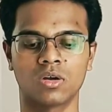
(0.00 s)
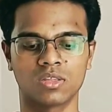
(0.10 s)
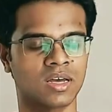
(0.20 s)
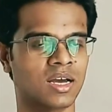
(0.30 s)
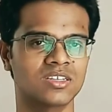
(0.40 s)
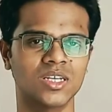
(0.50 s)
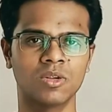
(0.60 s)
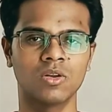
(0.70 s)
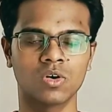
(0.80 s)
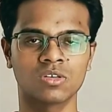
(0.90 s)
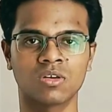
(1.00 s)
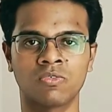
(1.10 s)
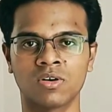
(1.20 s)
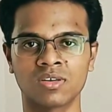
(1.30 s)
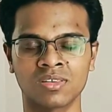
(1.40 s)
the HTML was the
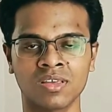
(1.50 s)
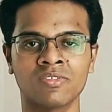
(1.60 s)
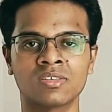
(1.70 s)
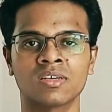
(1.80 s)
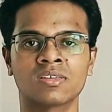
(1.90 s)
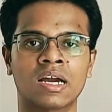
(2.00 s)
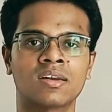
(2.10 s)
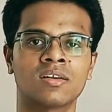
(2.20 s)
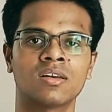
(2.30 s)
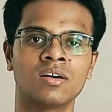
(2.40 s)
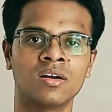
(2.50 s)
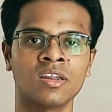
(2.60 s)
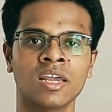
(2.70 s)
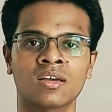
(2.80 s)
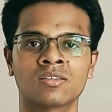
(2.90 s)
first thing which I started
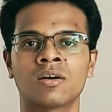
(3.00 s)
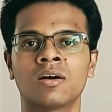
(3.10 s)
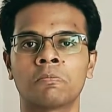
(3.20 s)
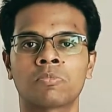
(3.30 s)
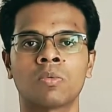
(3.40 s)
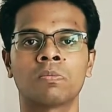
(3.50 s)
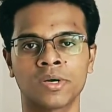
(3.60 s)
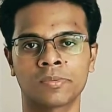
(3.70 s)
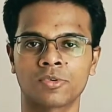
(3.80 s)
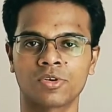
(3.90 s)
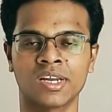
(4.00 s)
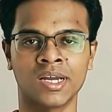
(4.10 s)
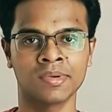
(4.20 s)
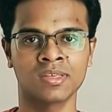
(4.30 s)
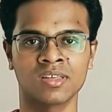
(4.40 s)
learning as a proper
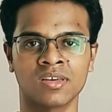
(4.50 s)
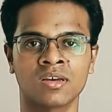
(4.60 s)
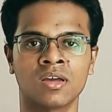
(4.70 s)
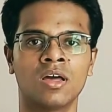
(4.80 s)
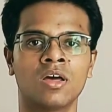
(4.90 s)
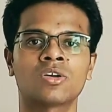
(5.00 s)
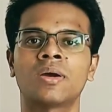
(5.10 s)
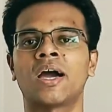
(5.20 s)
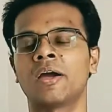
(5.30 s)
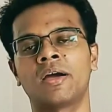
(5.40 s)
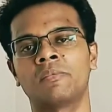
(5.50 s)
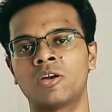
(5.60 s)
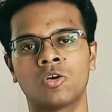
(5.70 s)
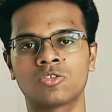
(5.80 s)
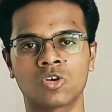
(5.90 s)
programming thing. So I
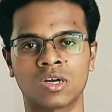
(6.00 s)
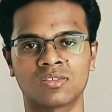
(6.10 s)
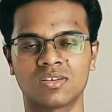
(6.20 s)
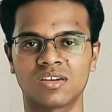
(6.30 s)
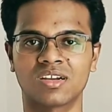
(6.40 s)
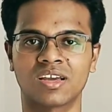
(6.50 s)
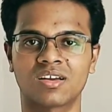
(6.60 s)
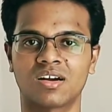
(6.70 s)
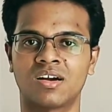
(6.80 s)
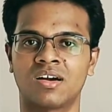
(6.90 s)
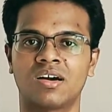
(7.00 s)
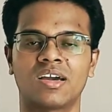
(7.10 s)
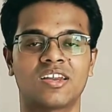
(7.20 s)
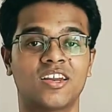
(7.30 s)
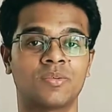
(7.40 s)
might also consider like
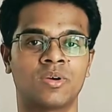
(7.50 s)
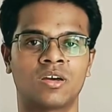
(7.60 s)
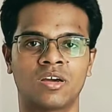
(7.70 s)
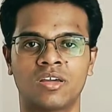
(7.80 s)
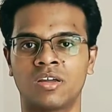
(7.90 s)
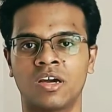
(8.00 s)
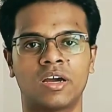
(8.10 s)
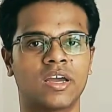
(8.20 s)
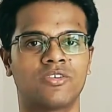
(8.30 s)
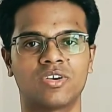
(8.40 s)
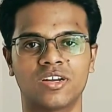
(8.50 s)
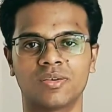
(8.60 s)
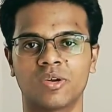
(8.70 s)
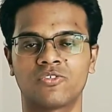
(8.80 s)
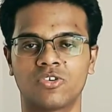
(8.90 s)
I have
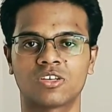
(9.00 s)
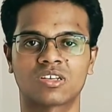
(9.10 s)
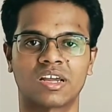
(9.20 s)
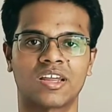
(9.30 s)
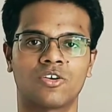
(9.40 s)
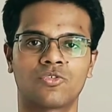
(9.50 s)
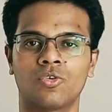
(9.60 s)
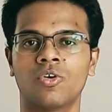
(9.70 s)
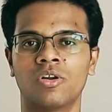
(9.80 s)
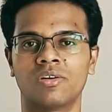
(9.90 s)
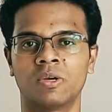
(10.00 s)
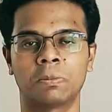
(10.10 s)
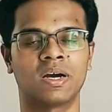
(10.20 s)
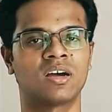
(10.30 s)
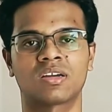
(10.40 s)
written my first line of code
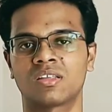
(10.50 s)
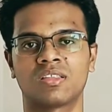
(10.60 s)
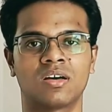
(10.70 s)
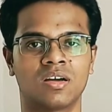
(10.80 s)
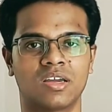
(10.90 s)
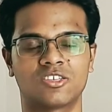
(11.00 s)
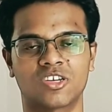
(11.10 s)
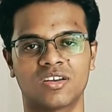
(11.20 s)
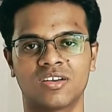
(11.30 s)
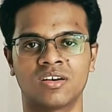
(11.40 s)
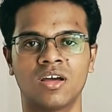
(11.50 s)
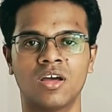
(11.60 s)
back in the 8th standard.